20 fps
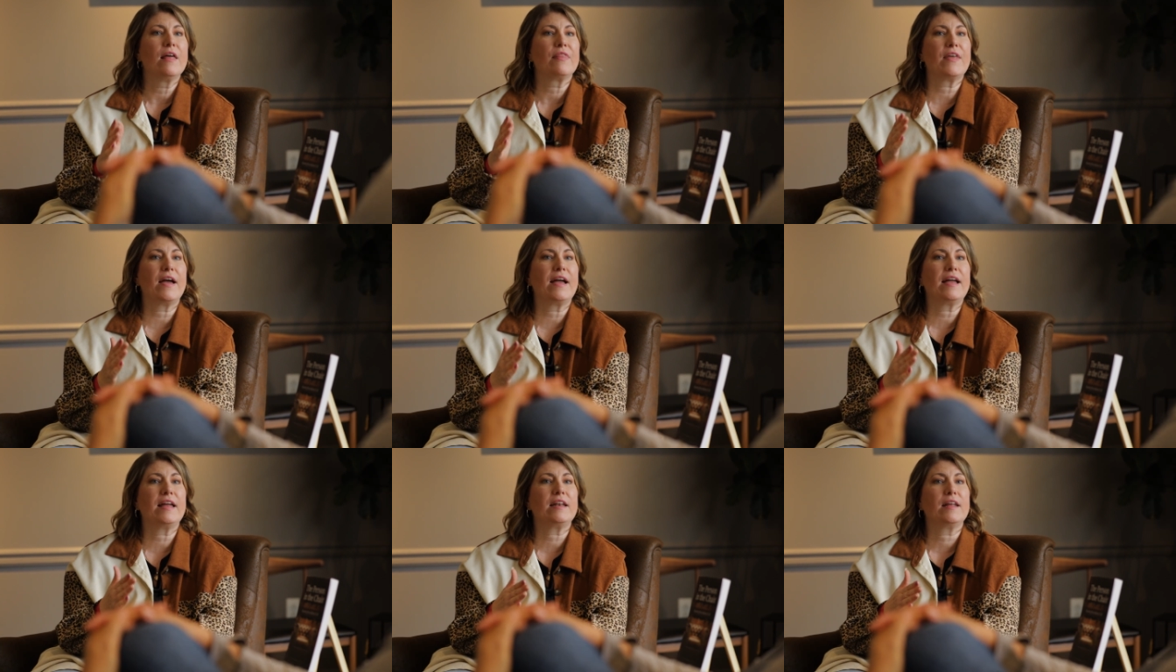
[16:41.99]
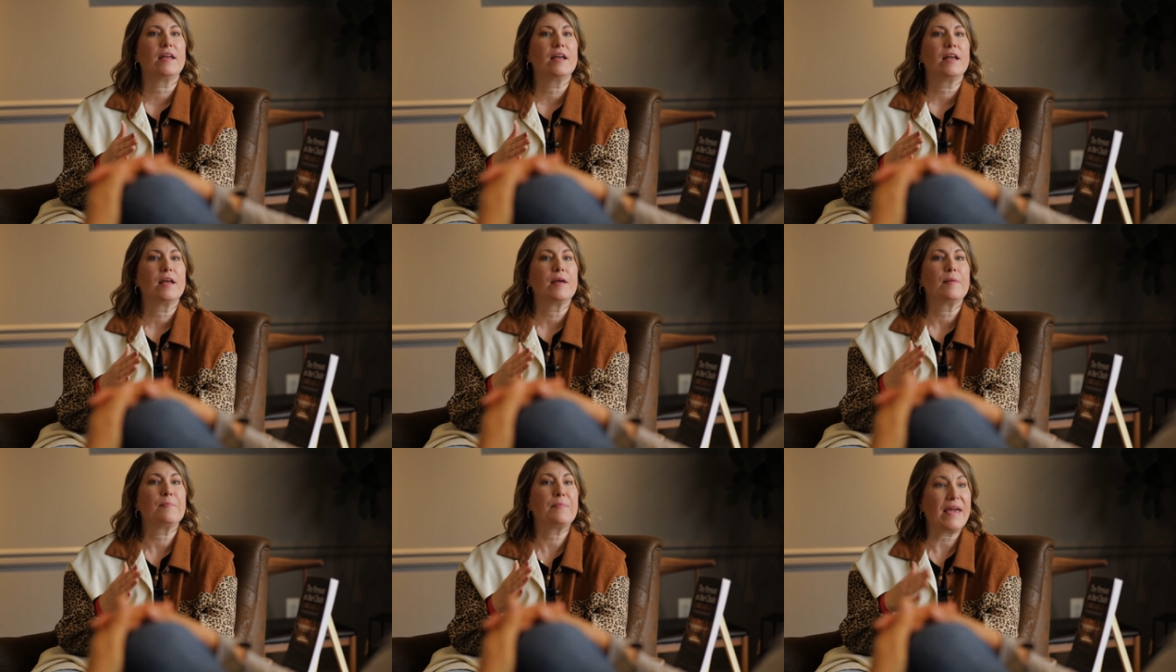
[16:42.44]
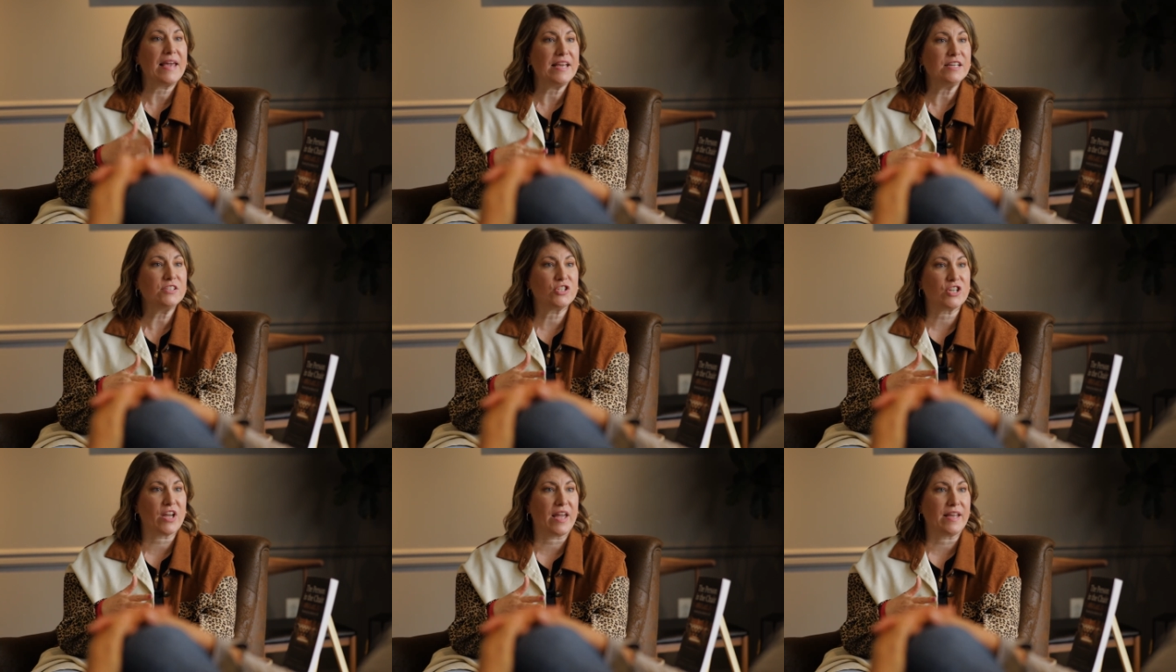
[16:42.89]
that
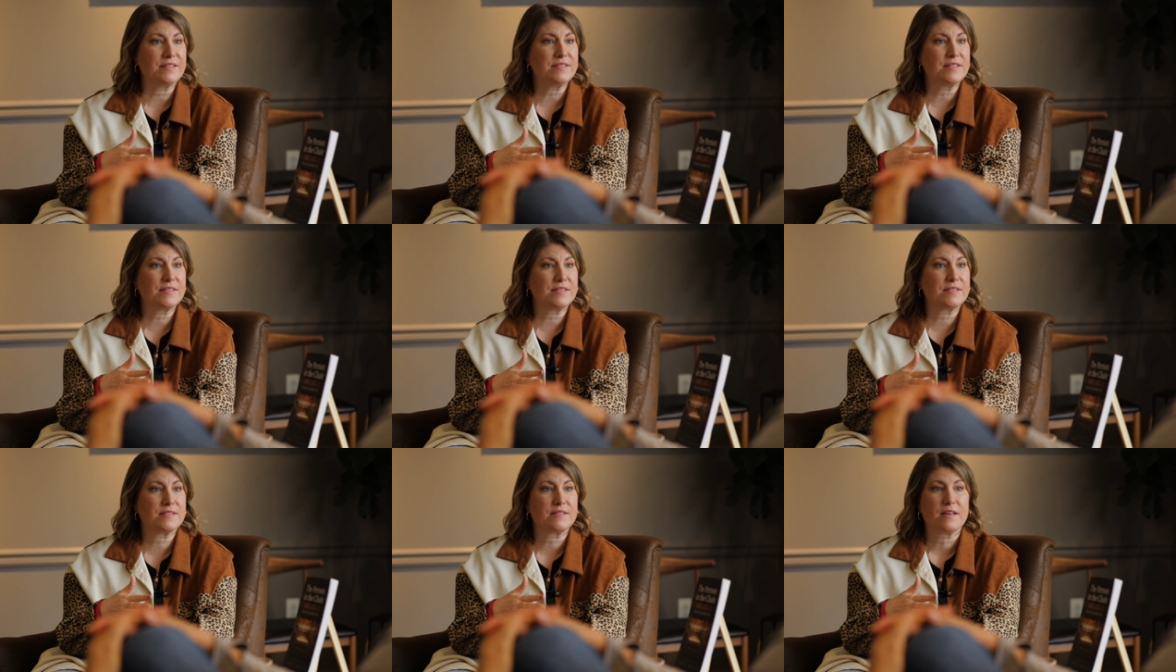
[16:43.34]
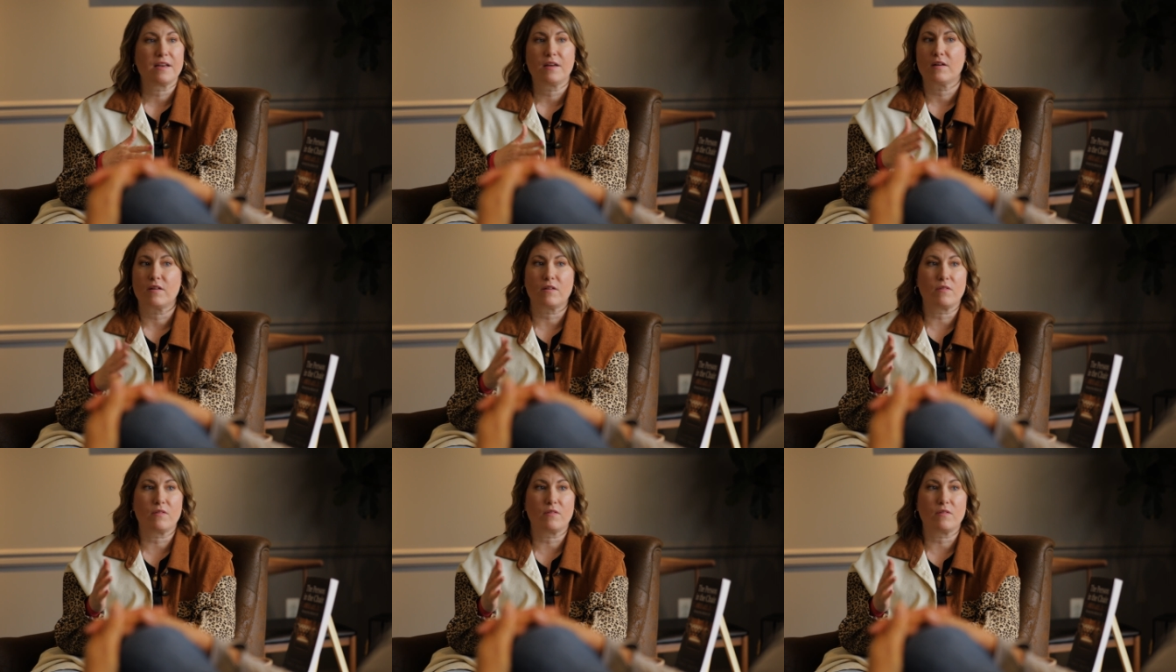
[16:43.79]
patients